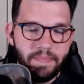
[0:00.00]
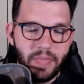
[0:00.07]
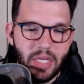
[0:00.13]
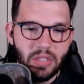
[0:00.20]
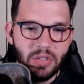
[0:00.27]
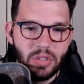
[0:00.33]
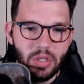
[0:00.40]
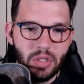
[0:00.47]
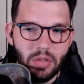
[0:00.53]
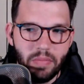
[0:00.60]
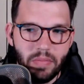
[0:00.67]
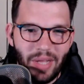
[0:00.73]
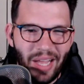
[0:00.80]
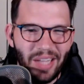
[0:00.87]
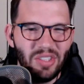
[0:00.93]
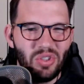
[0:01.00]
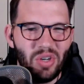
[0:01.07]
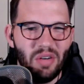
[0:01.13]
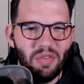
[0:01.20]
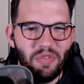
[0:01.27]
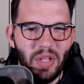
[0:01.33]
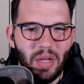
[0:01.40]
And so I just try
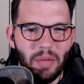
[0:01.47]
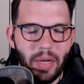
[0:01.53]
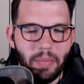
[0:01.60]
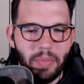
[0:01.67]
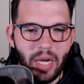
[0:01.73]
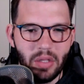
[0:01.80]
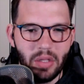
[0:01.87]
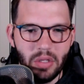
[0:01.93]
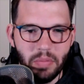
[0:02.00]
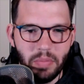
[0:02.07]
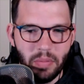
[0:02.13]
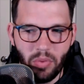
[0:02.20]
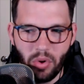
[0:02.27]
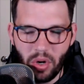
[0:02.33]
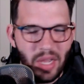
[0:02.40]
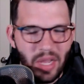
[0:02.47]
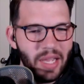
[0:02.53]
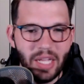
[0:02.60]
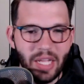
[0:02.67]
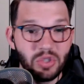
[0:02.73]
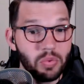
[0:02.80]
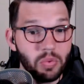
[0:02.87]
and fill out my bag a little bit more.
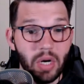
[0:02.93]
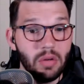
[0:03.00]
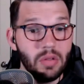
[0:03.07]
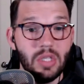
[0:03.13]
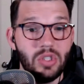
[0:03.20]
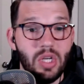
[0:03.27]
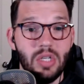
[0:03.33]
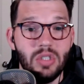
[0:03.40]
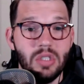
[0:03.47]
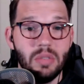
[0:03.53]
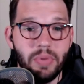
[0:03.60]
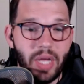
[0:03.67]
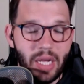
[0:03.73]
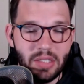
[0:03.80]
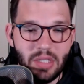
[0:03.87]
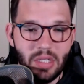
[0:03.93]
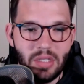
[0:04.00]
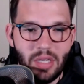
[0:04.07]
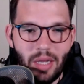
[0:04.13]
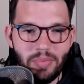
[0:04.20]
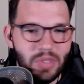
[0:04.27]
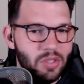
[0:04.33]
It's rarely changing plastic
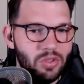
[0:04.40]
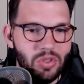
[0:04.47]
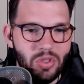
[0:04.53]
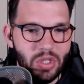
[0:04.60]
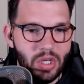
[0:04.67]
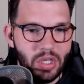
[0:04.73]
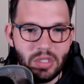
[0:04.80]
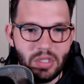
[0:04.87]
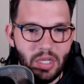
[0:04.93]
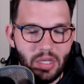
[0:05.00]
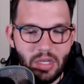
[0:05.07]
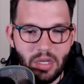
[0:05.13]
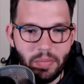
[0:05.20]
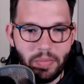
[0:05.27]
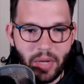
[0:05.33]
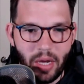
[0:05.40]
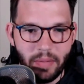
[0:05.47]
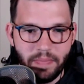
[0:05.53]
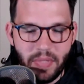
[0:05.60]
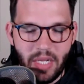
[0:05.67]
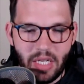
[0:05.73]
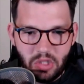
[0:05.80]
types. It's just thinking
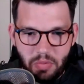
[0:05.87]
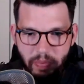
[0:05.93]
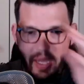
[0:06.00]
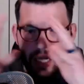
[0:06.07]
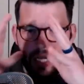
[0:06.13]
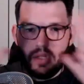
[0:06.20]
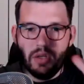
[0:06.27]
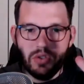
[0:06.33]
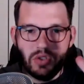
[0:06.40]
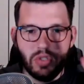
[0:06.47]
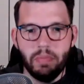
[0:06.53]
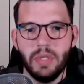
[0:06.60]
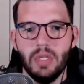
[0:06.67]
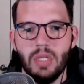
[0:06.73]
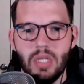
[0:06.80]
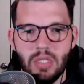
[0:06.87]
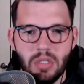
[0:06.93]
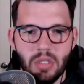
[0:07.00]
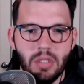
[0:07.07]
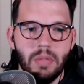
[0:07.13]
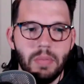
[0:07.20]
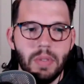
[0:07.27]
about expanding those stabilities
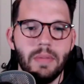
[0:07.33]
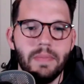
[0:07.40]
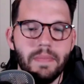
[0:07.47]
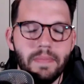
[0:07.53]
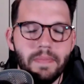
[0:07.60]
a little bit.